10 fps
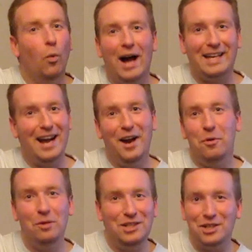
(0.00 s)
why
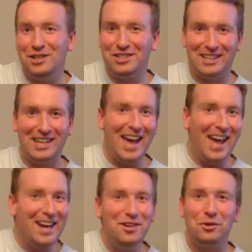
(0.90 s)
can't we just
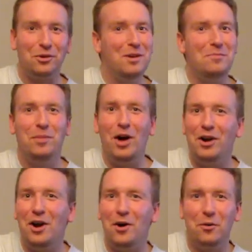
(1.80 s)
get a grip
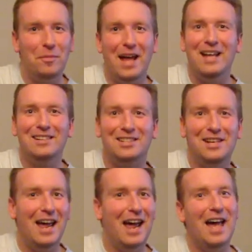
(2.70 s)
on our
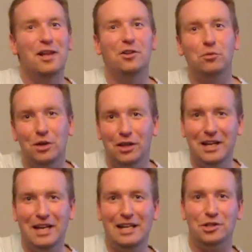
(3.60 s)
man-to-hand -hand
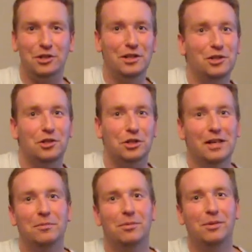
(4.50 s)

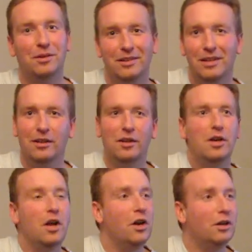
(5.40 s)
relationship?
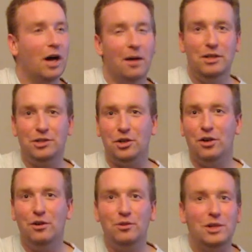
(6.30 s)
Come to
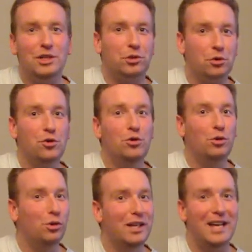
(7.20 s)
terms with
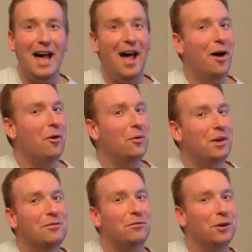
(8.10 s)
truly how
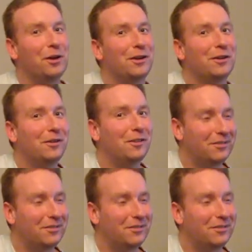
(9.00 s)
we feel.